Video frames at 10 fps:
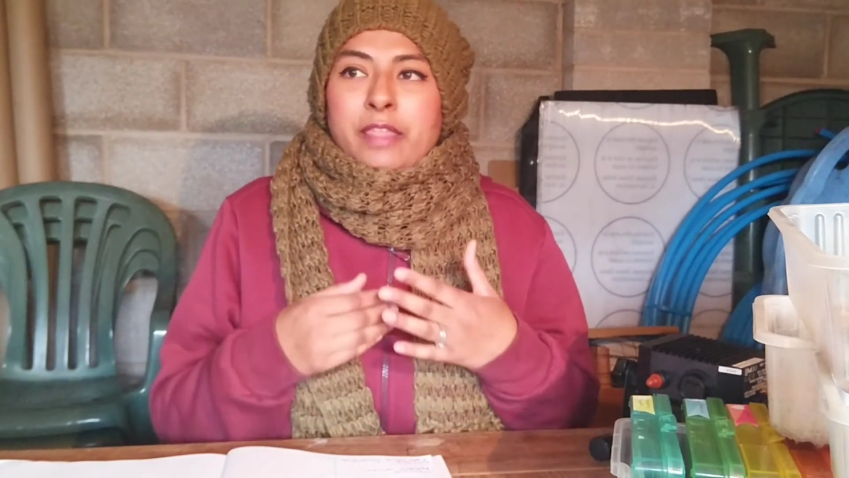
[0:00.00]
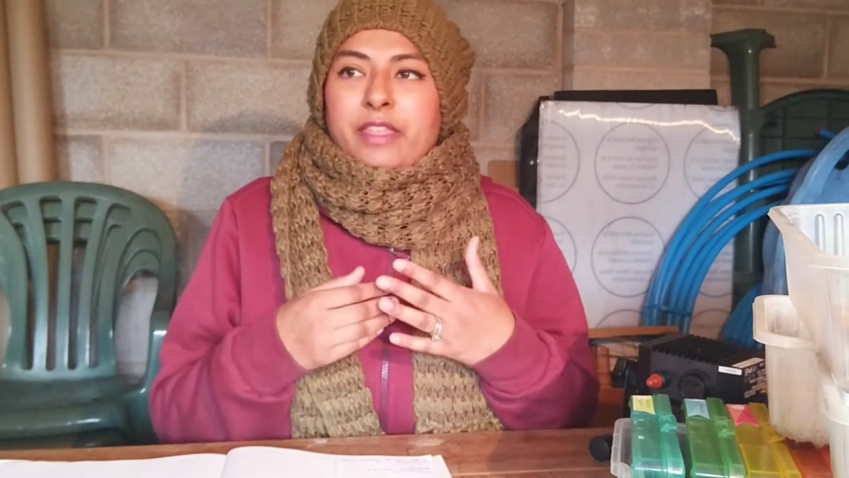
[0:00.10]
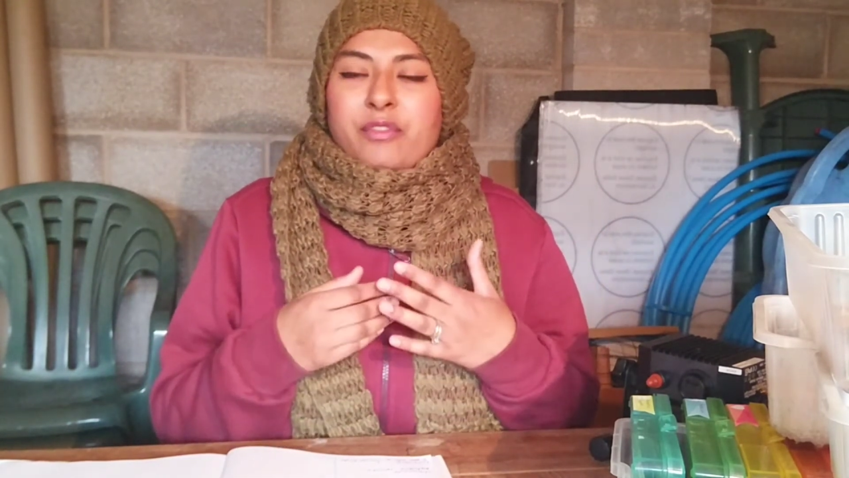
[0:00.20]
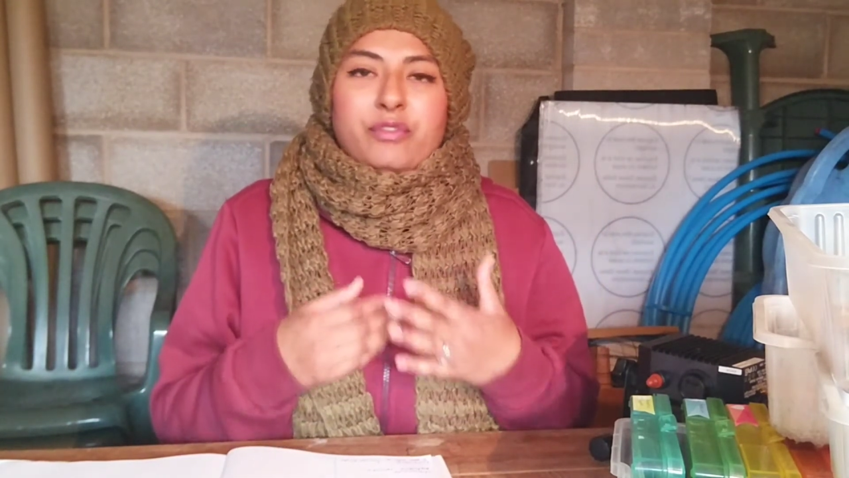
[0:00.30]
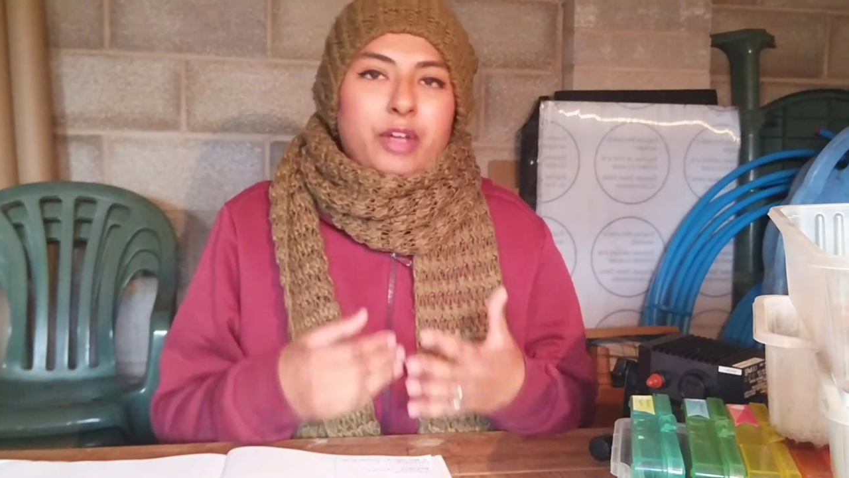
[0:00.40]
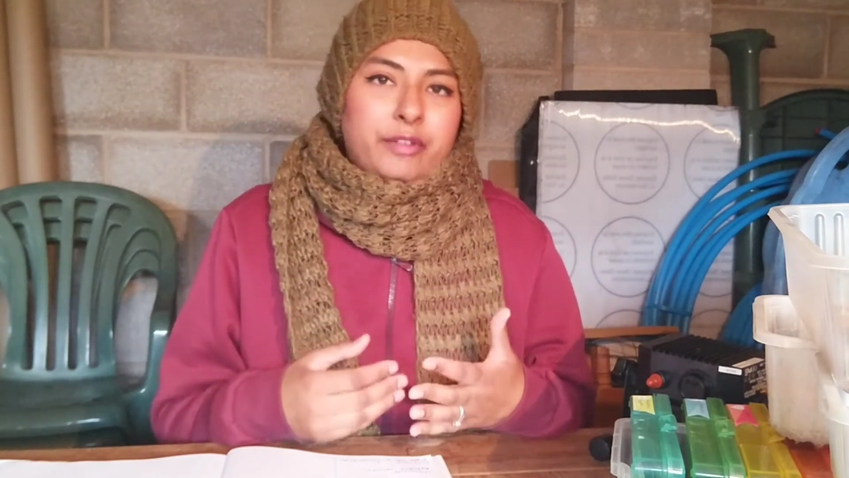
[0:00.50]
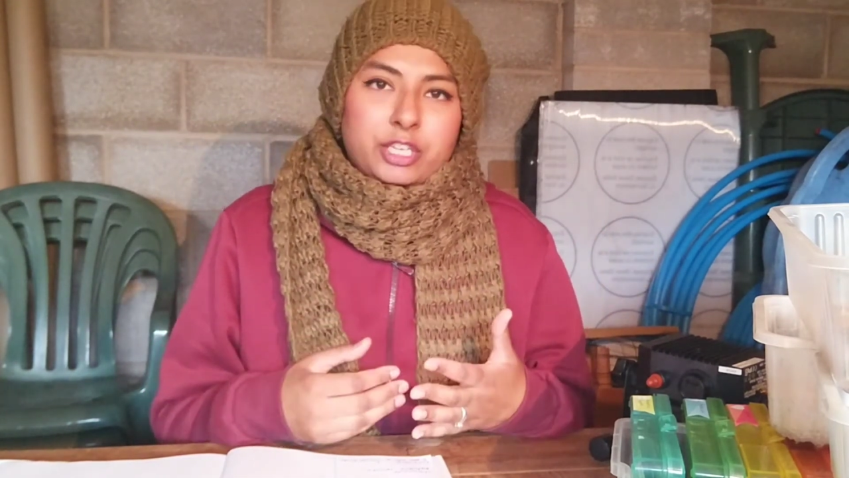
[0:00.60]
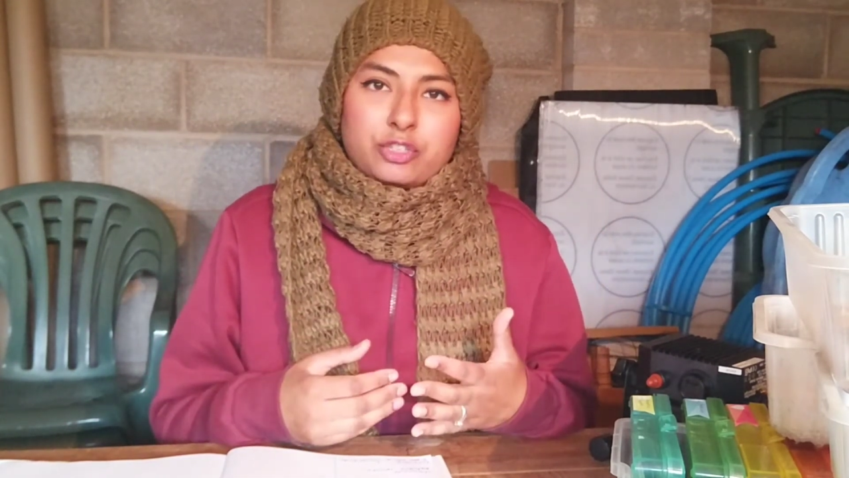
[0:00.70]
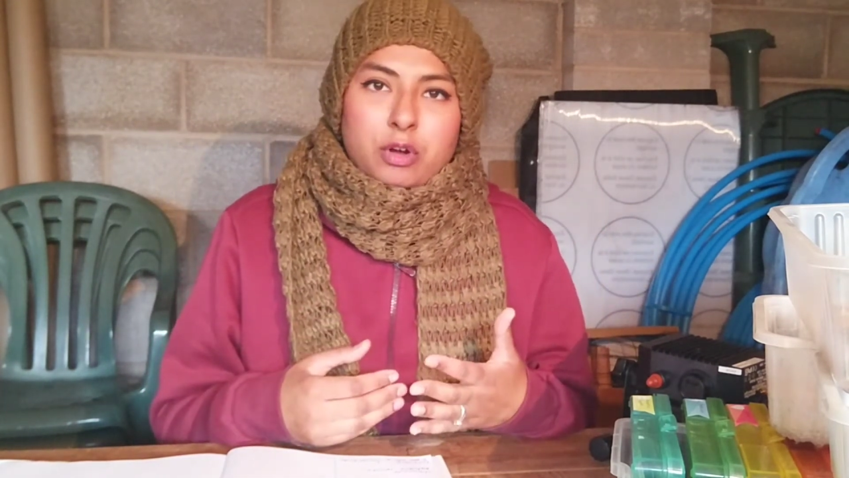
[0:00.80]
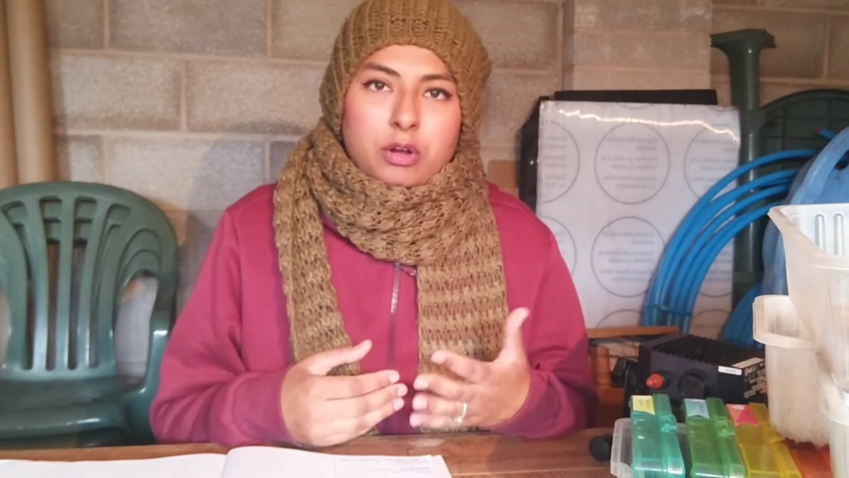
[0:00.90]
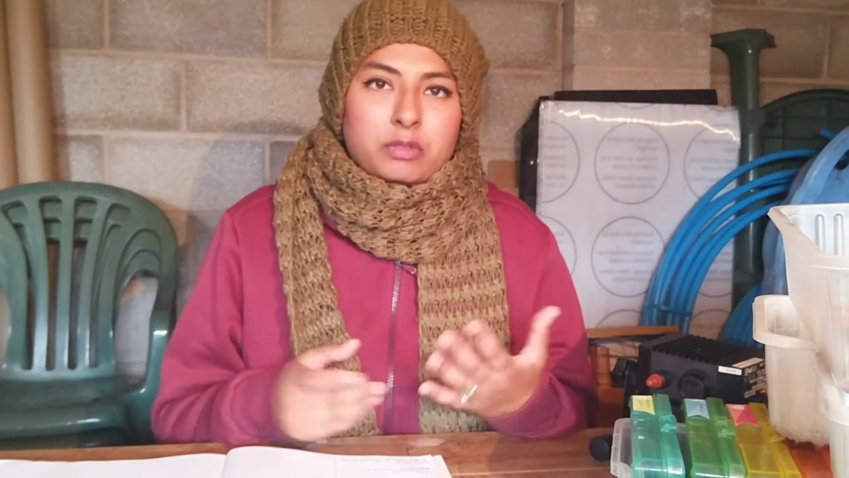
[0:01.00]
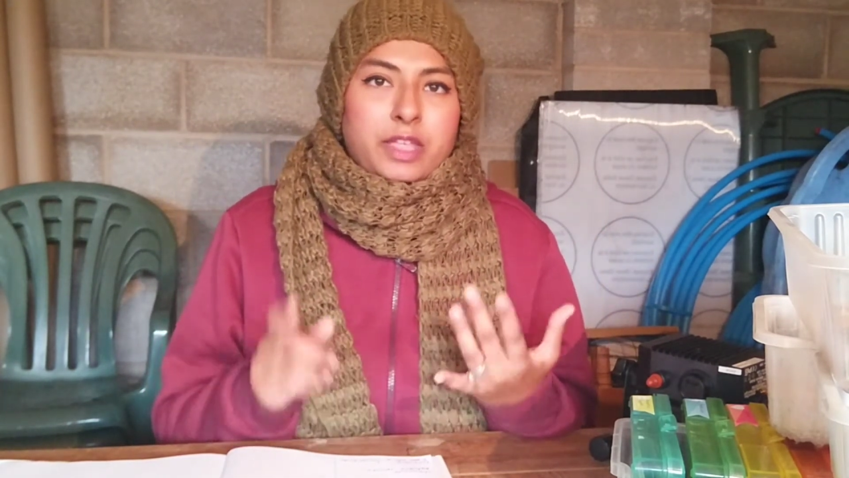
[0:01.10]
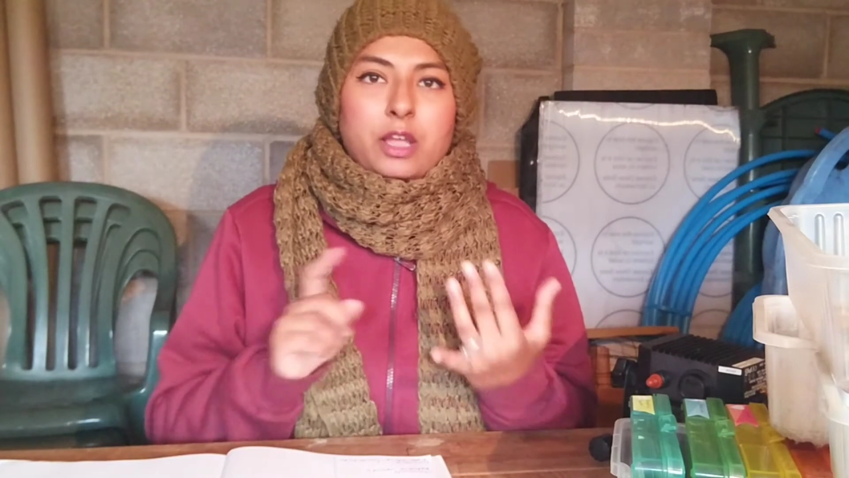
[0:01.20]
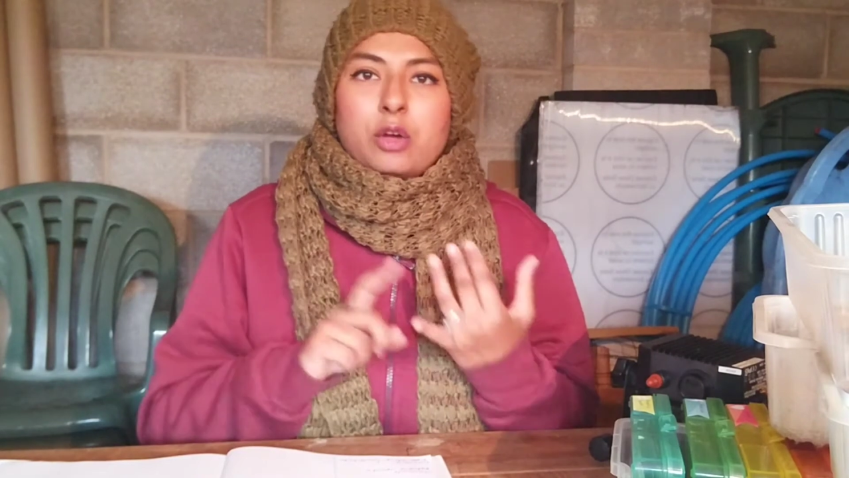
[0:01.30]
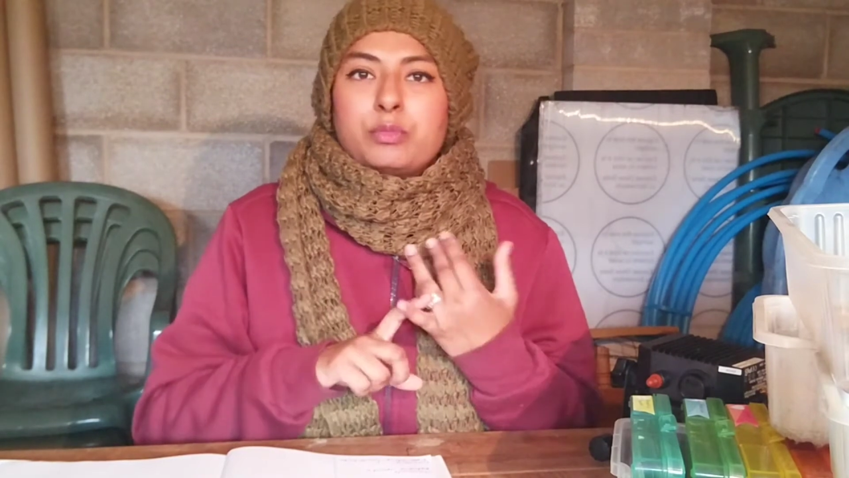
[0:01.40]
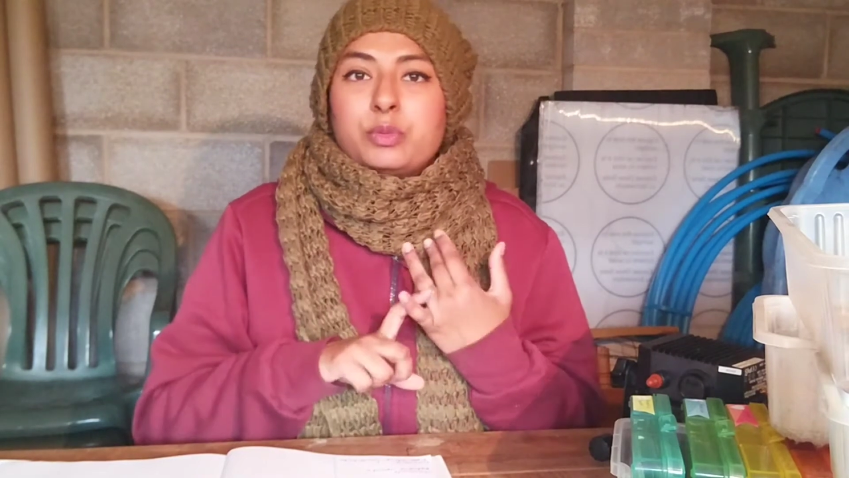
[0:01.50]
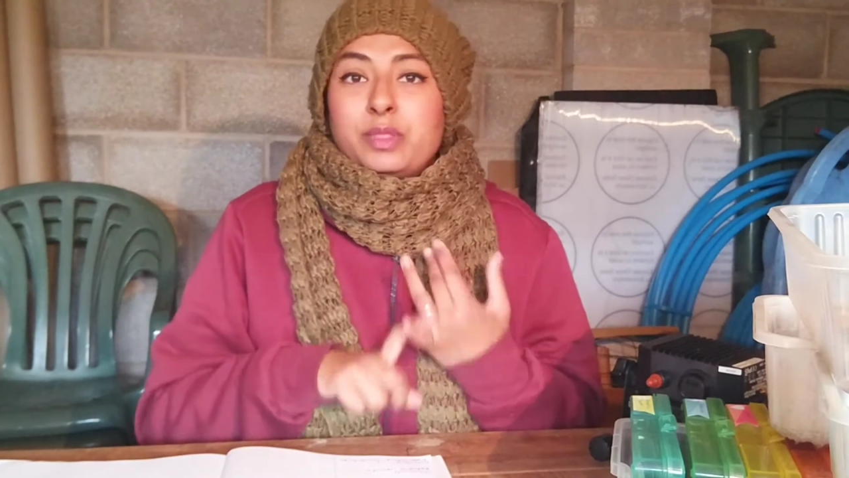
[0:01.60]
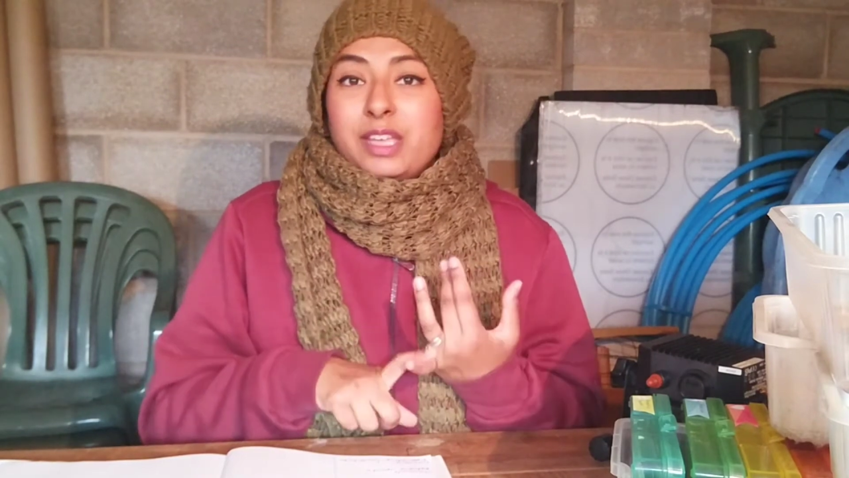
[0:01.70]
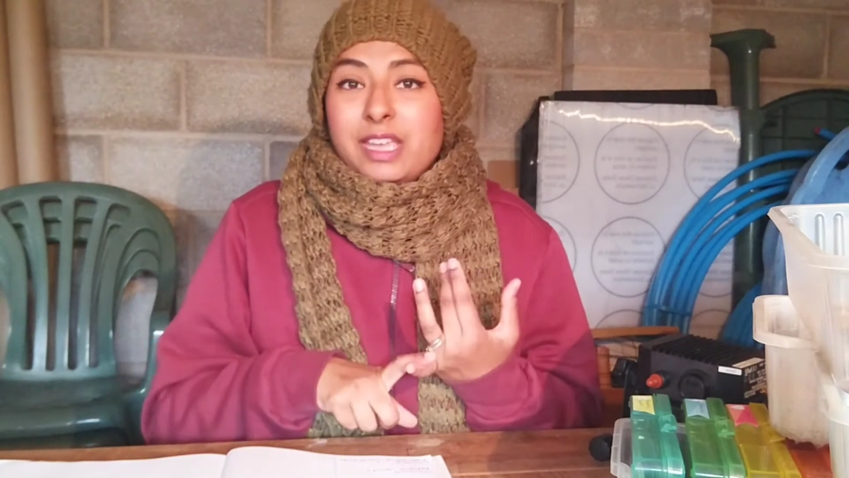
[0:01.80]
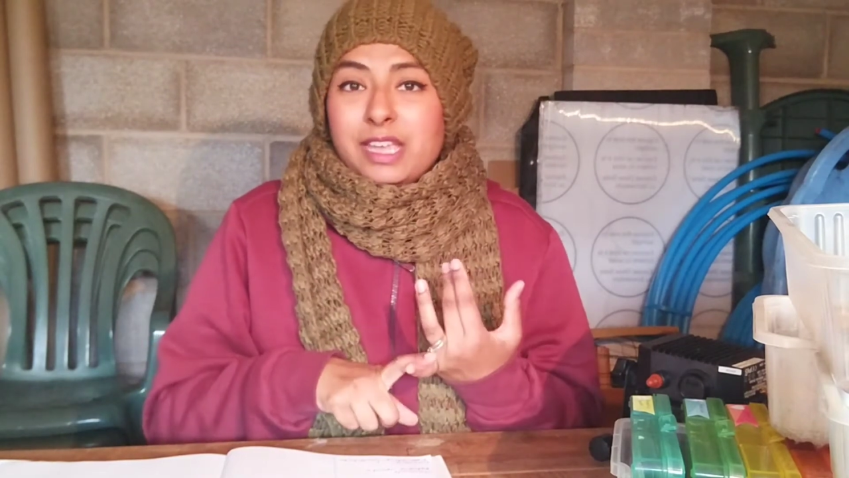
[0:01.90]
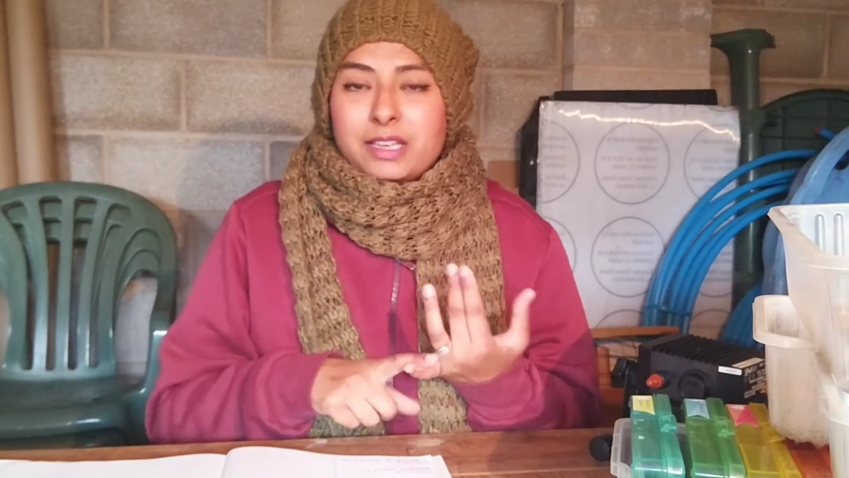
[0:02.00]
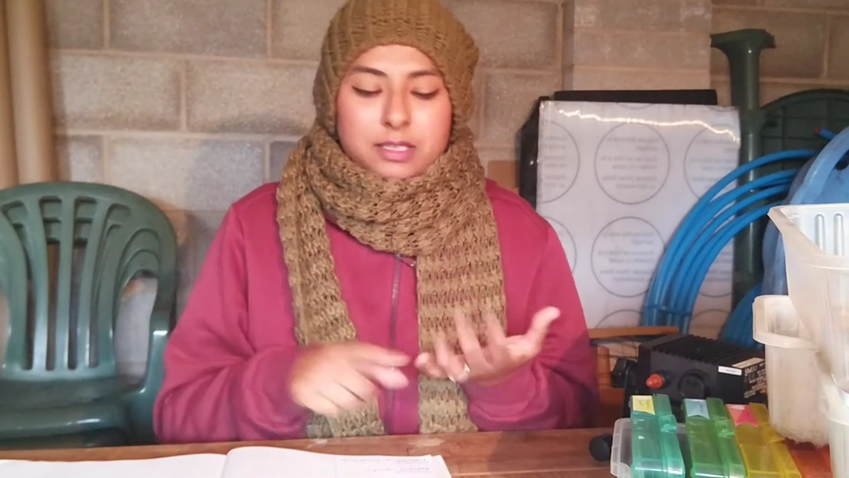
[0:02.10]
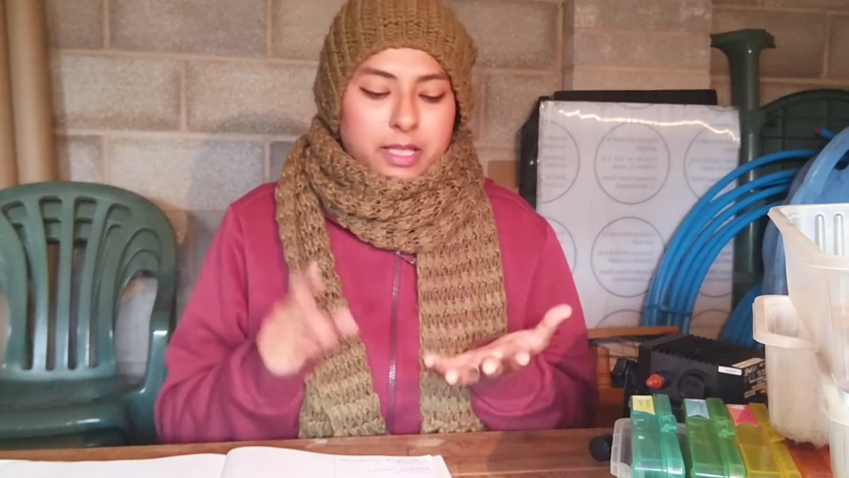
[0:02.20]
They're very strong, they coped with the heat,